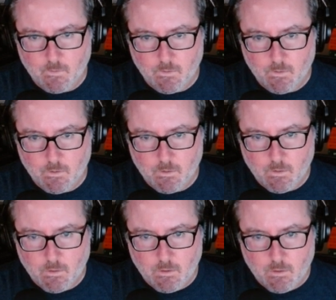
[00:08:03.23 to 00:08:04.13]

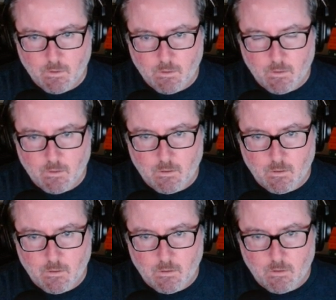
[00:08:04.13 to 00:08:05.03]

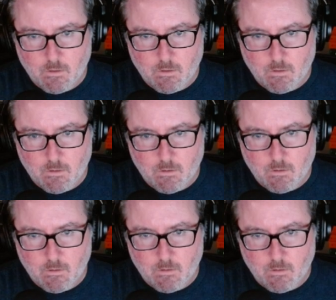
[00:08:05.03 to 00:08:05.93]

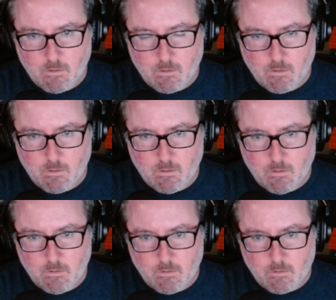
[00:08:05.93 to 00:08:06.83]

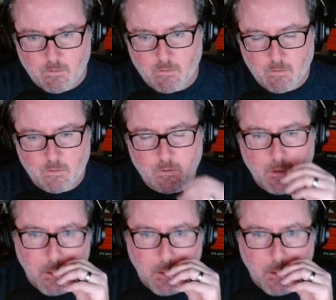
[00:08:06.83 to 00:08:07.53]
(silence)